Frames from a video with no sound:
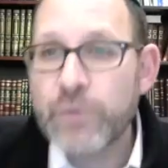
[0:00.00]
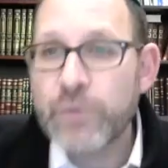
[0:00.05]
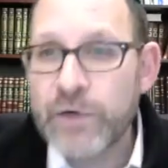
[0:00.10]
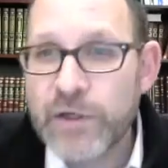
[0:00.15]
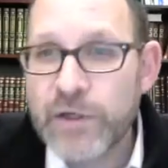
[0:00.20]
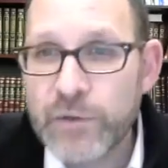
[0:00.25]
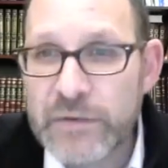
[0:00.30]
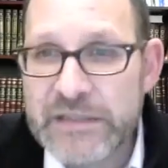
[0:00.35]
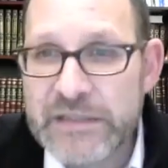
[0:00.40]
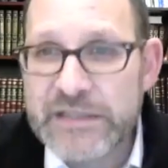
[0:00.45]
Where
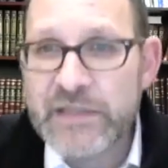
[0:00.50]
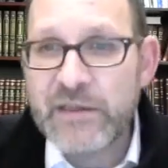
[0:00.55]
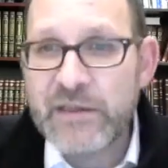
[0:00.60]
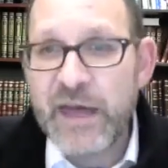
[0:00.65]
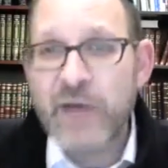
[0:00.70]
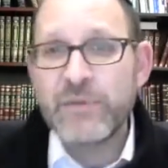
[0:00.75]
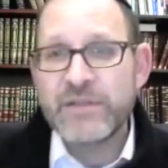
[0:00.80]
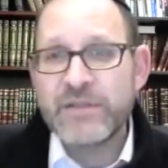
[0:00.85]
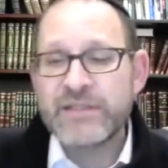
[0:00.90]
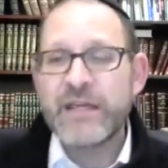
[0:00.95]
do we see
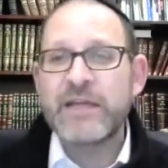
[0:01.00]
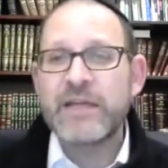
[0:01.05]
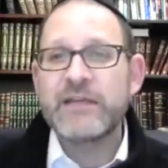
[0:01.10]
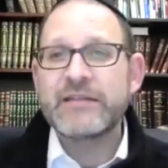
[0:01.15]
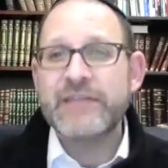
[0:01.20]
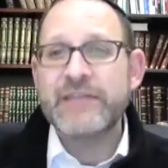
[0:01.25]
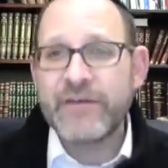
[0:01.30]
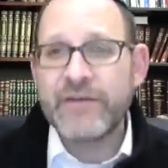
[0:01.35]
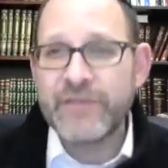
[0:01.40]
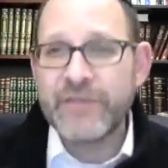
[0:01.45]
that? We say it in
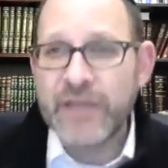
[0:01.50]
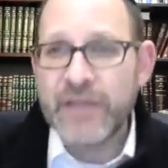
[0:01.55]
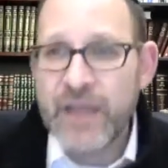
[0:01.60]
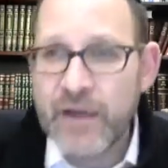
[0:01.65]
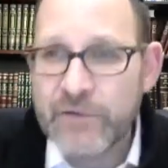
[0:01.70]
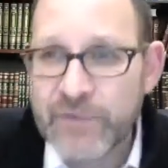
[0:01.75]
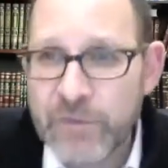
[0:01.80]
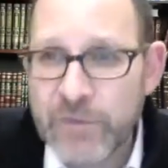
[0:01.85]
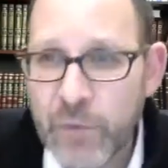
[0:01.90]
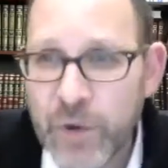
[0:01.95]
davening
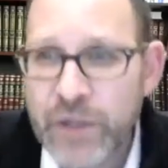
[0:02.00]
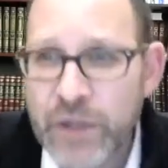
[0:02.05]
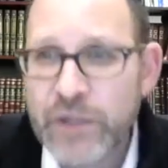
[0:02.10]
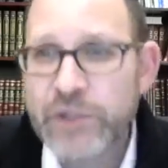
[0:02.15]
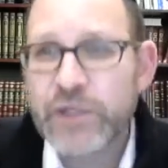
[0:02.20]
every morning.